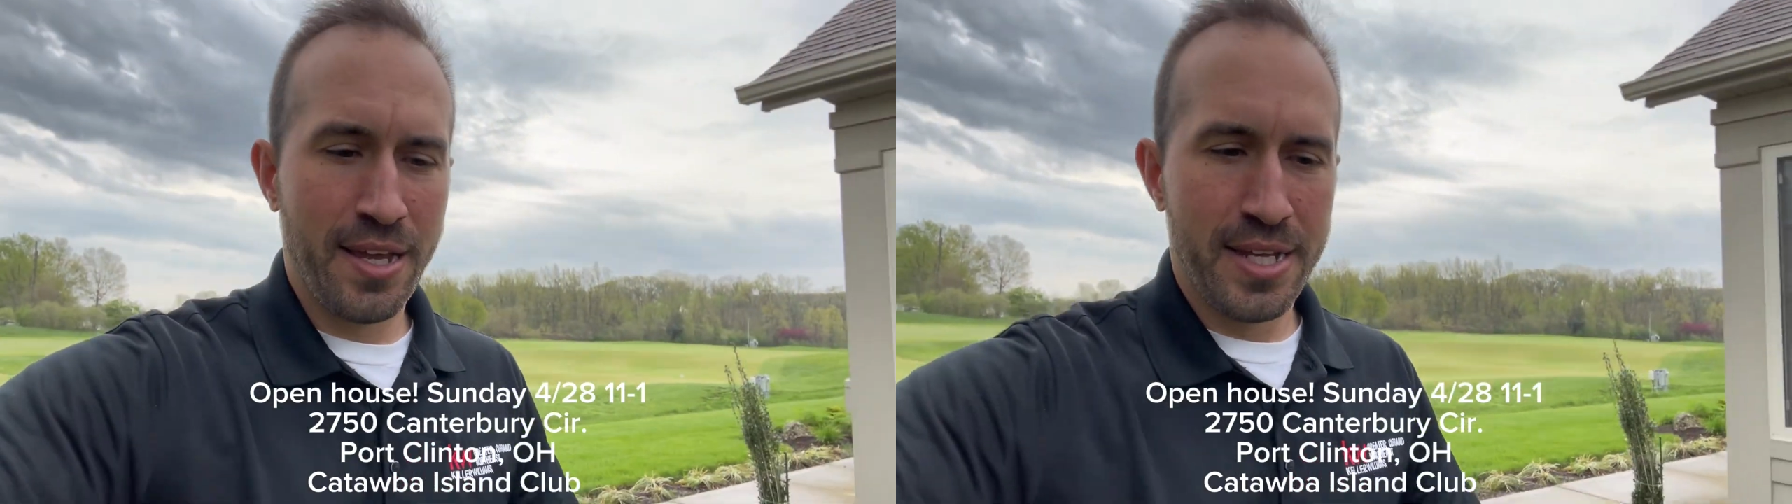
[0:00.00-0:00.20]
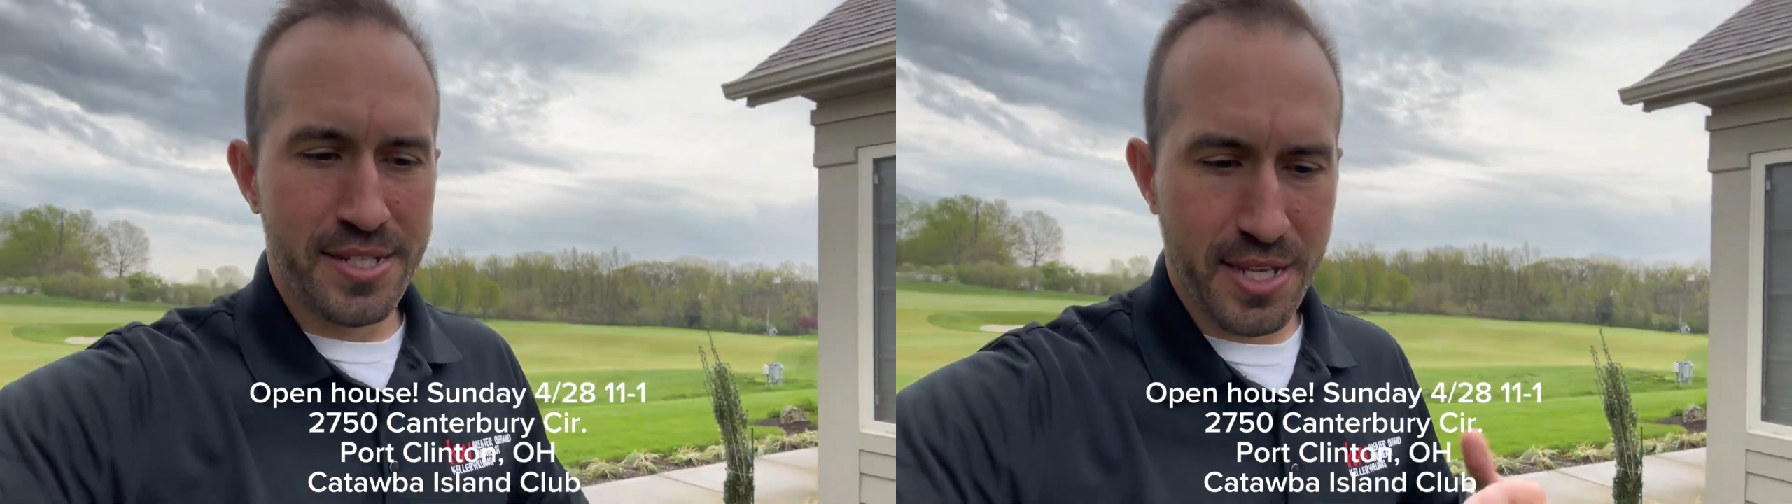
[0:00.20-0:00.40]

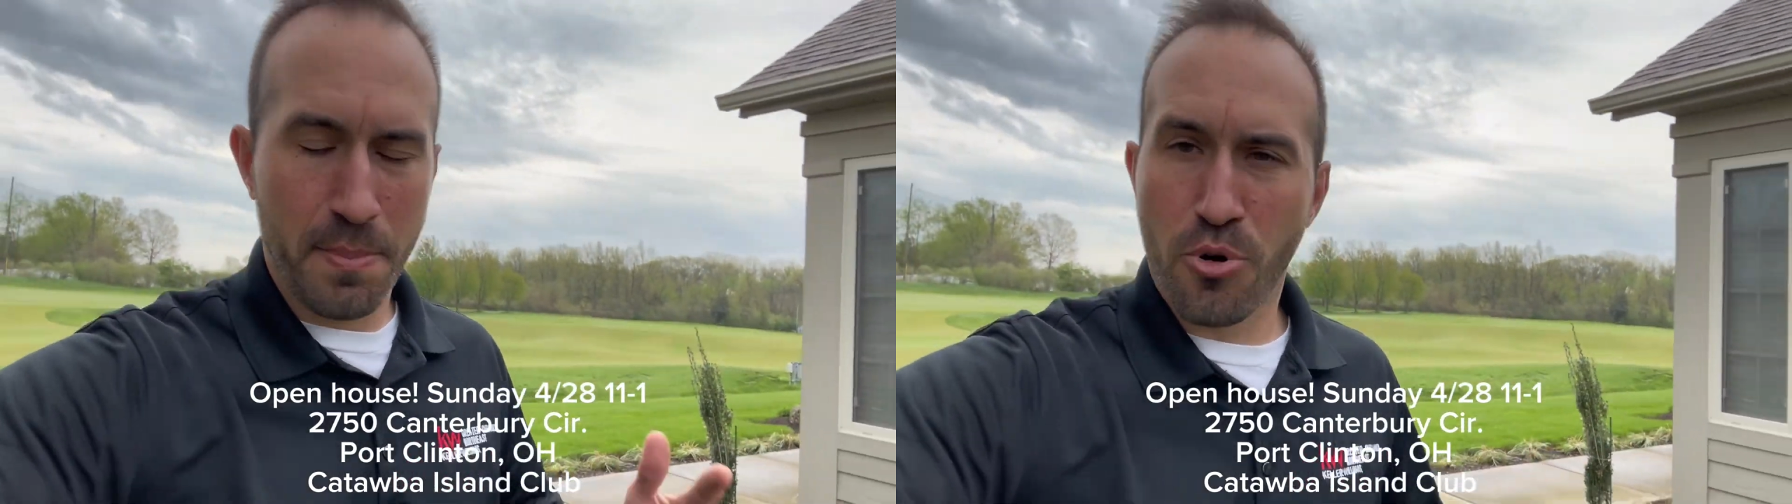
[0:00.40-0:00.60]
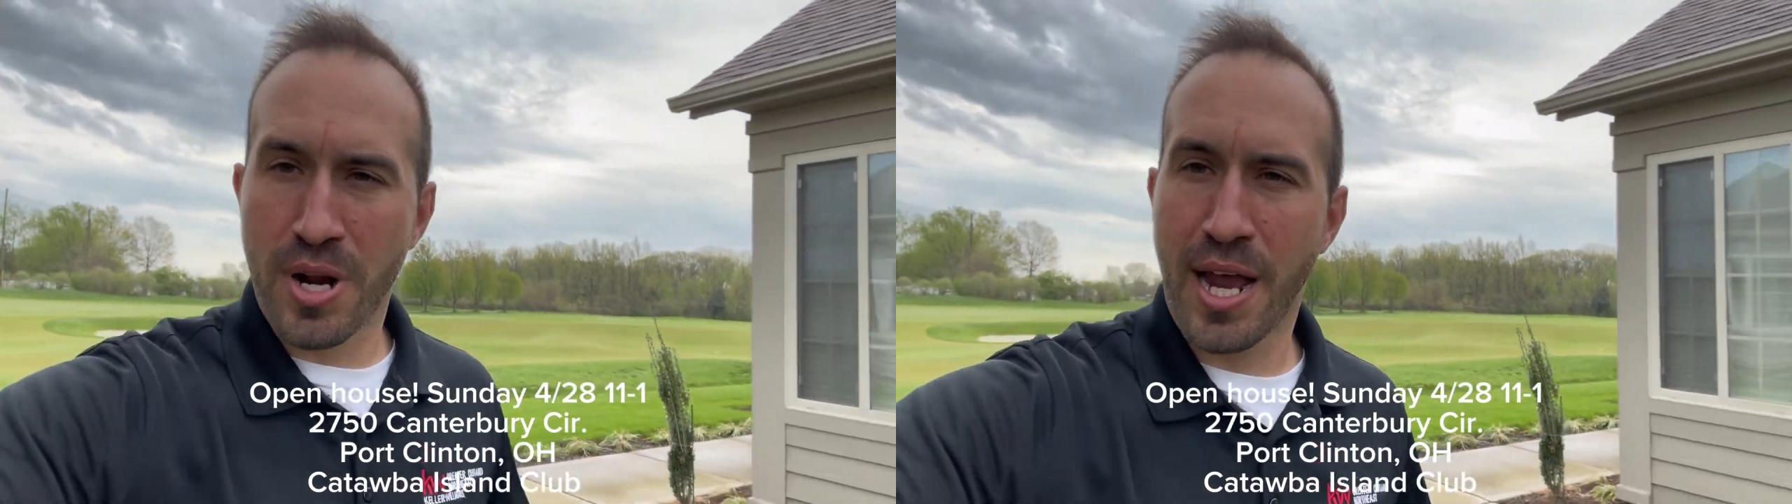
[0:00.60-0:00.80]

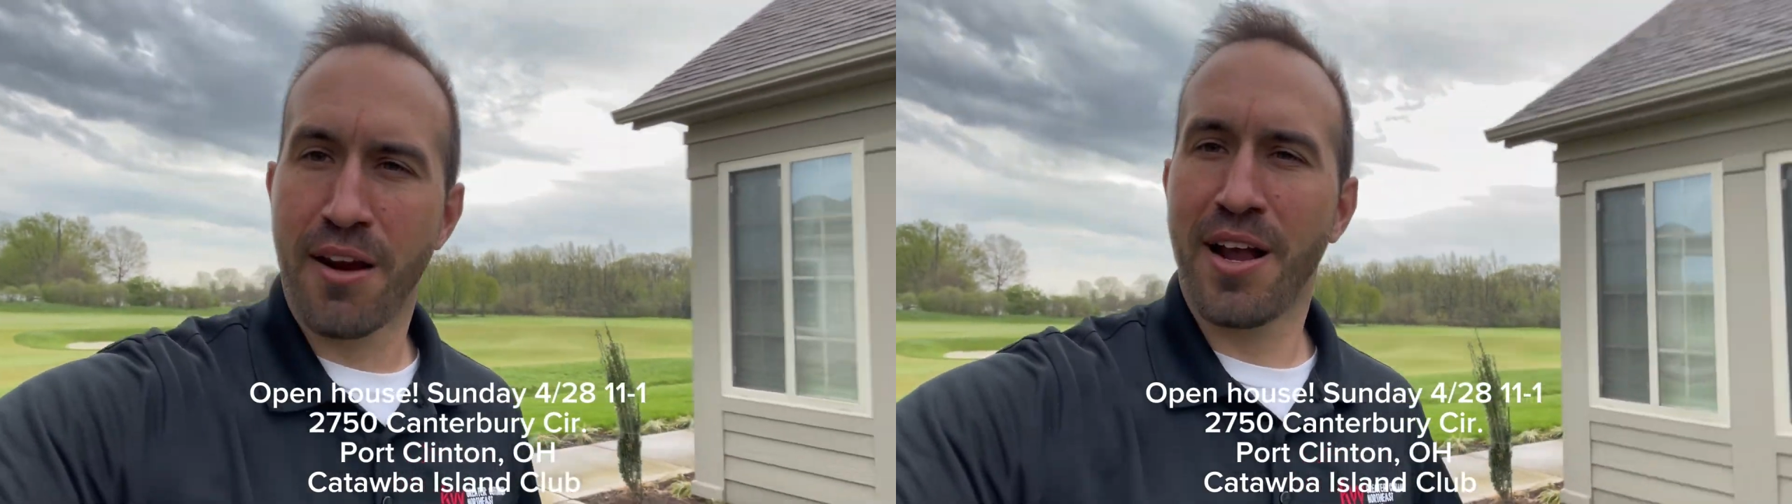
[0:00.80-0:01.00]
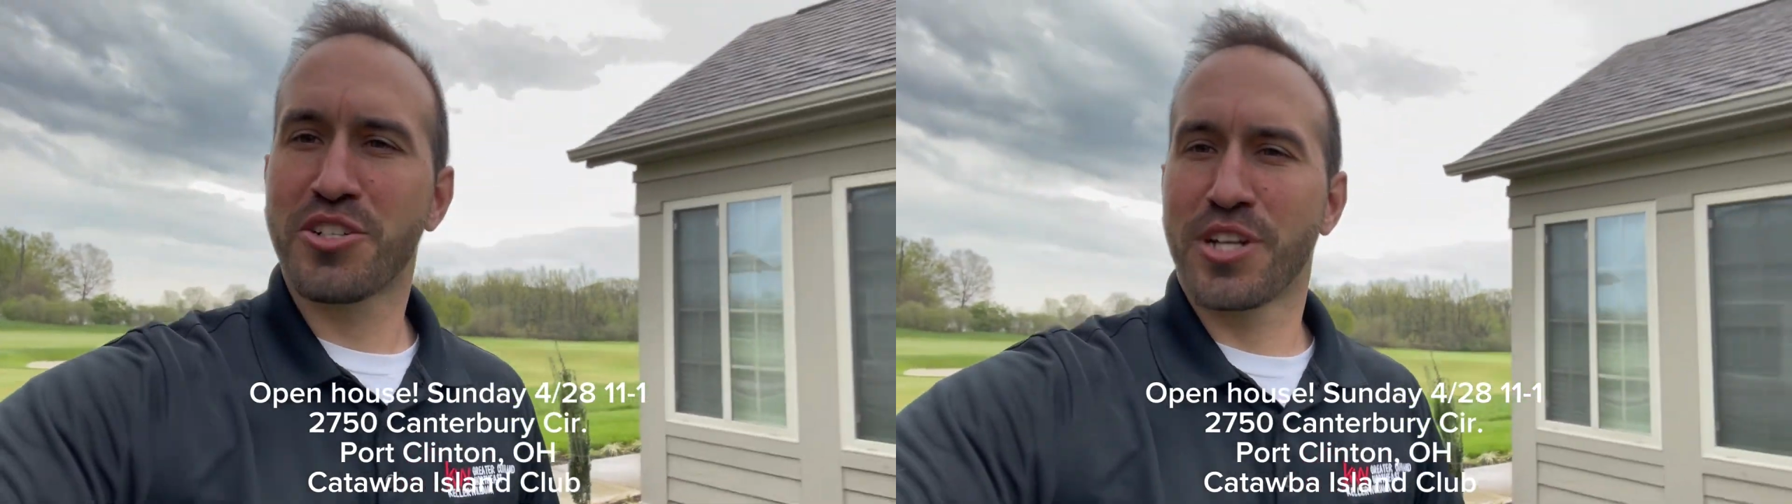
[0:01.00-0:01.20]
Skipper and I
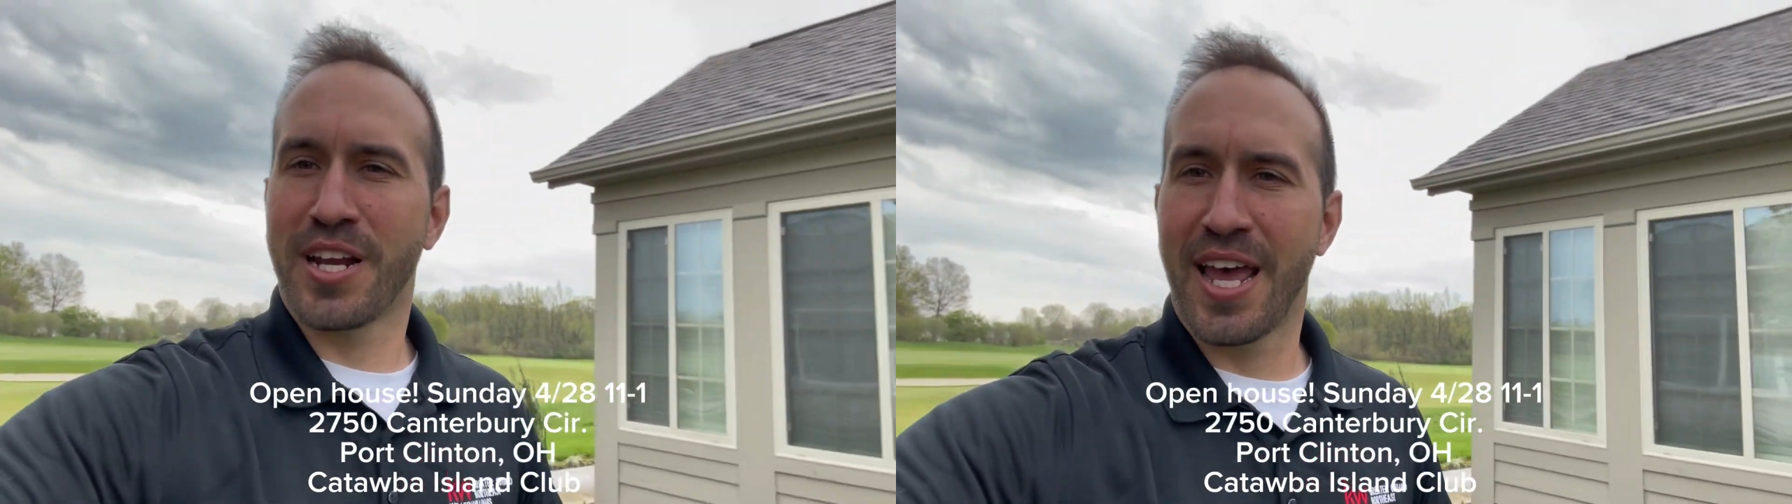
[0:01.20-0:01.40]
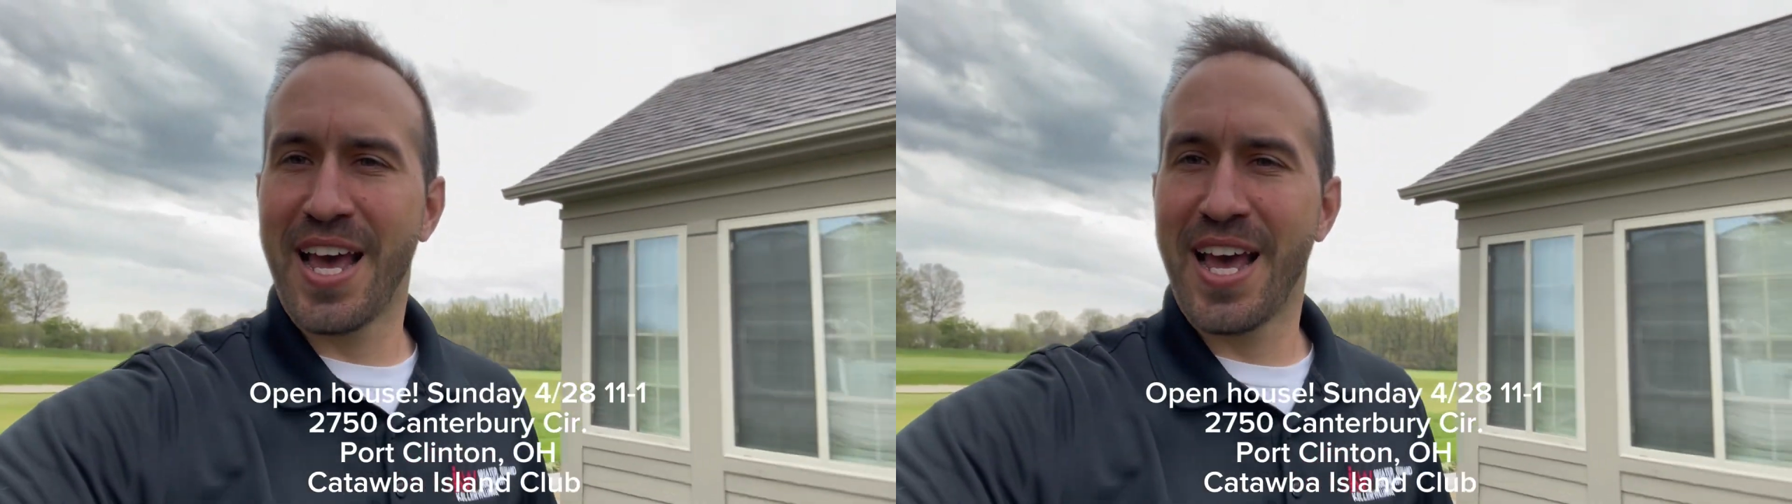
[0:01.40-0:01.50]
are actually gonna